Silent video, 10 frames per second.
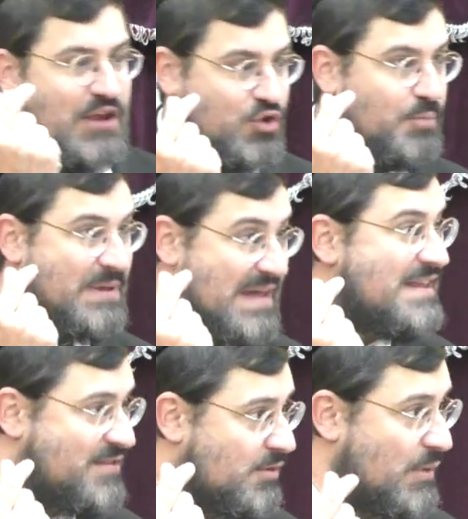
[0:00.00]
it could be
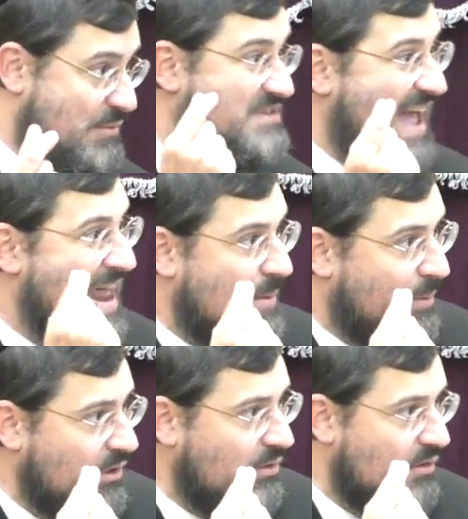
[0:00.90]
eaten when it was
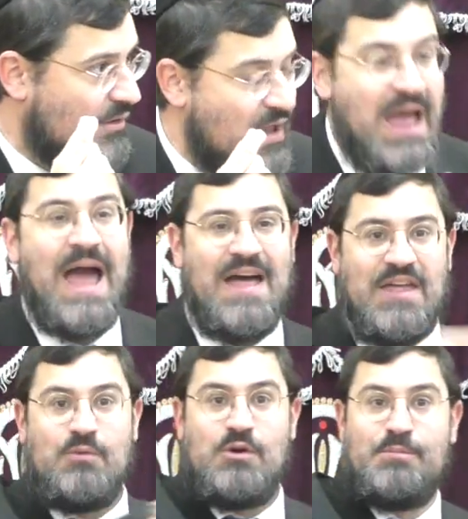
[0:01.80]
edible, and
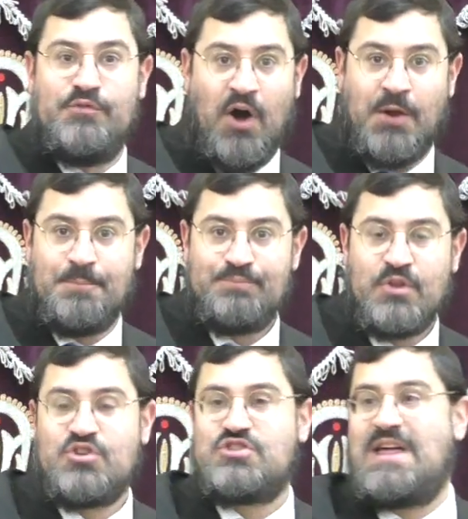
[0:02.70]
then he would move on,
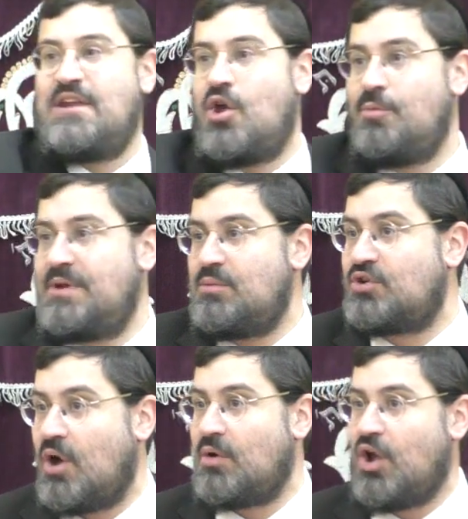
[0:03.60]
so that nobody would
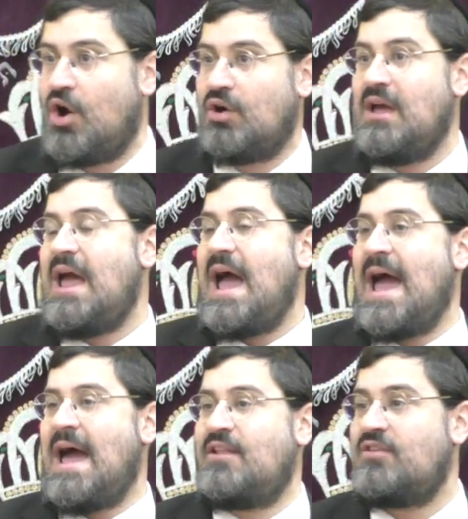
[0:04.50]
go along
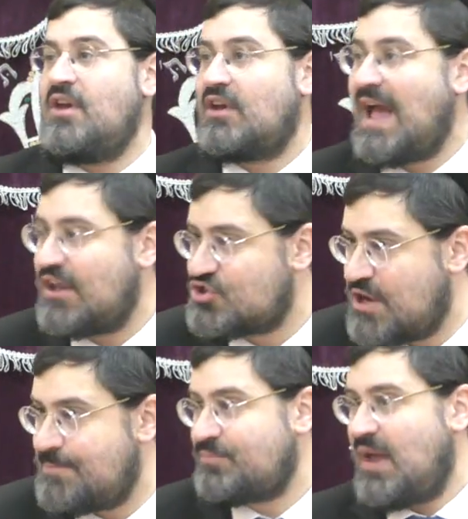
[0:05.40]
and catch
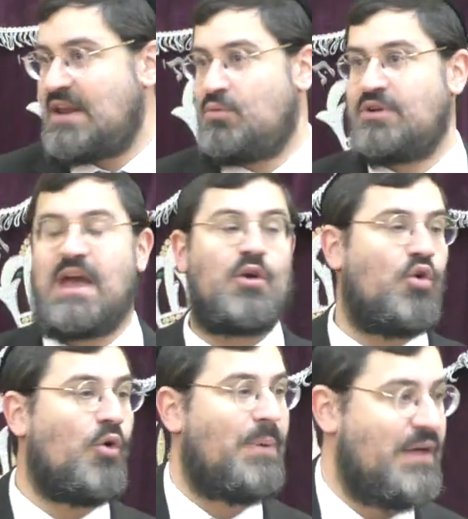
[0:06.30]
him, and he wouldn't get
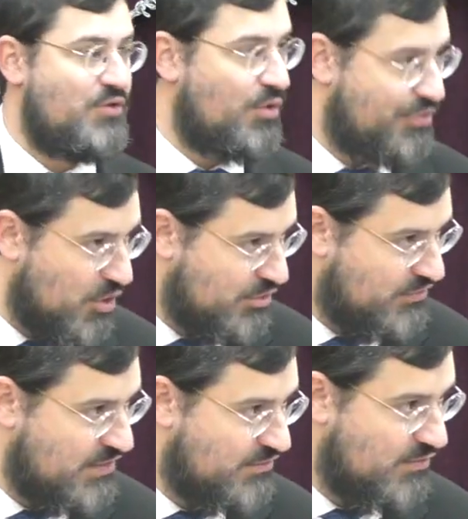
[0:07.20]
caught by the
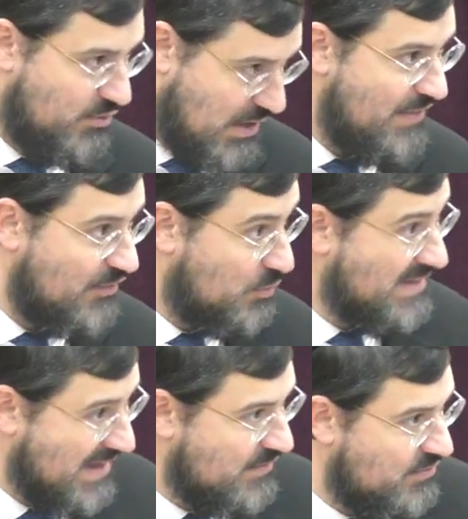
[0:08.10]
authorities. Okay, that's what he
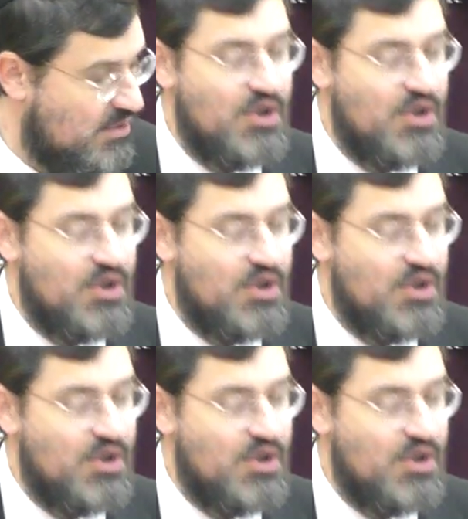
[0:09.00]
did.